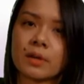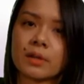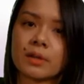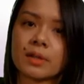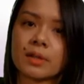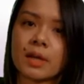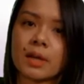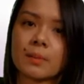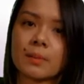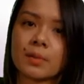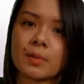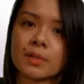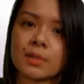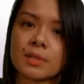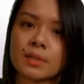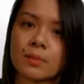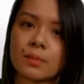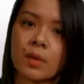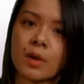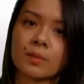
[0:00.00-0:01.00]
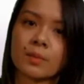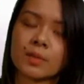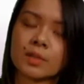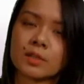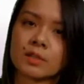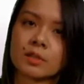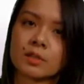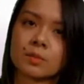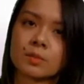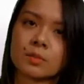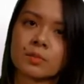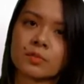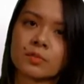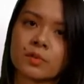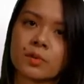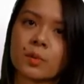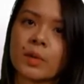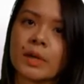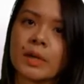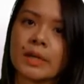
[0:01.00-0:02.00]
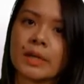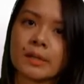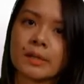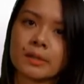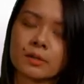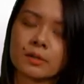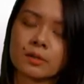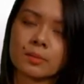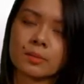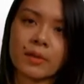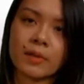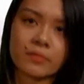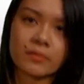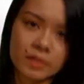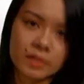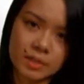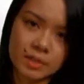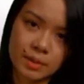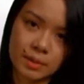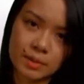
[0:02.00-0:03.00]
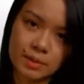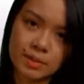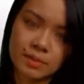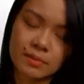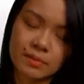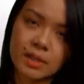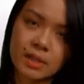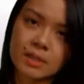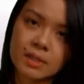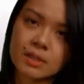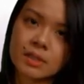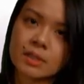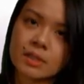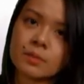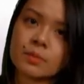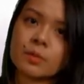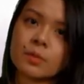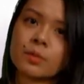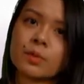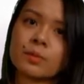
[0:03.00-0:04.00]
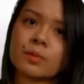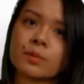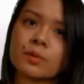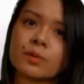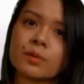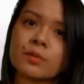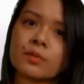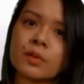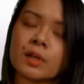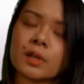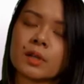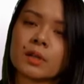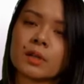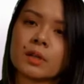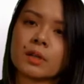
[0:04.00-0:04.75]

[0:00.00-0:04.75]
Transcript: that person might be suitable for a weekly or a monthly dose of that injectable buprenorphine.